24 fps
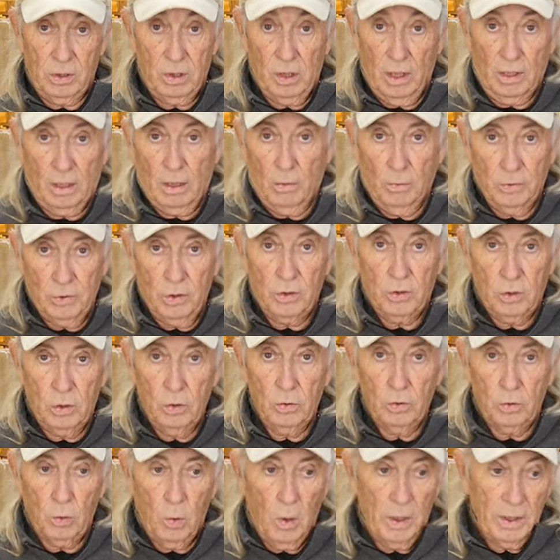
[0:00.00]
like it was a
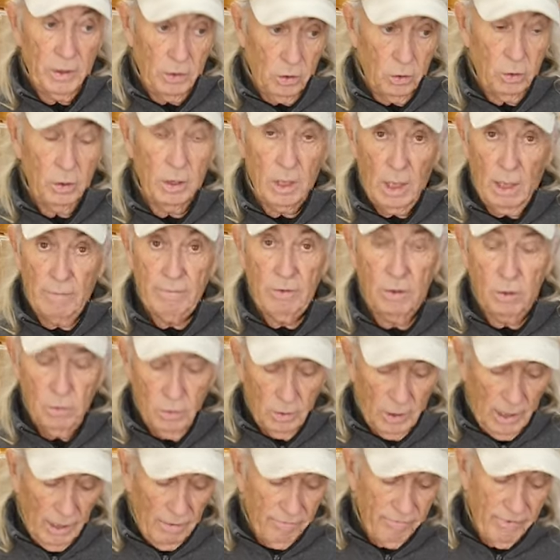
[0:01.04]
220 good heavy
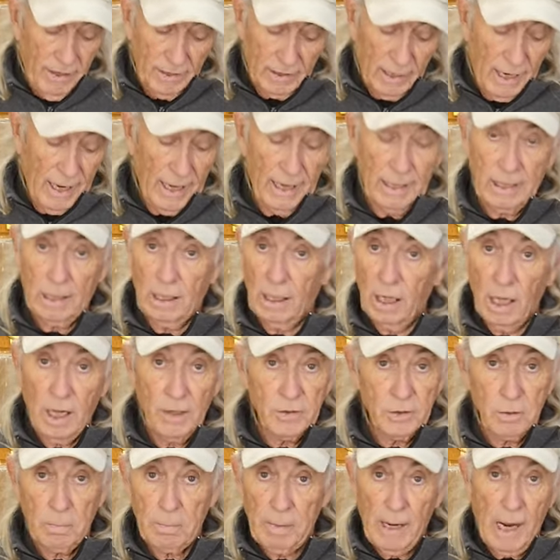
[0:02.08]
unit in fact I had
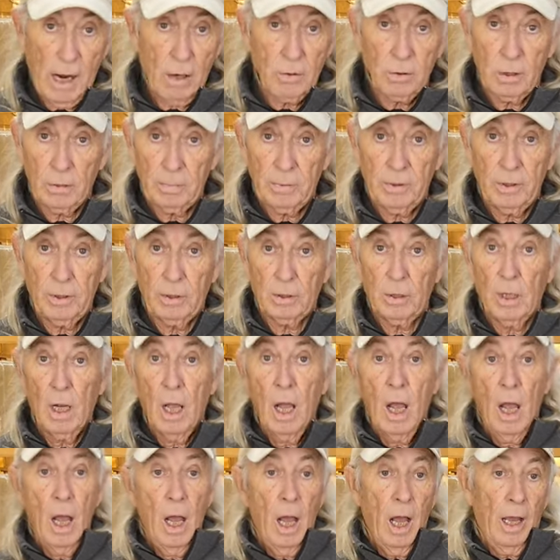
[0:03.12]
lots of power up here
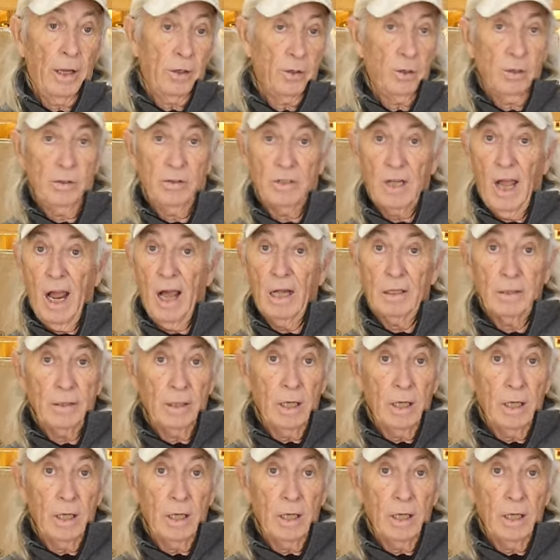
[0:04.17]
I could have dialed it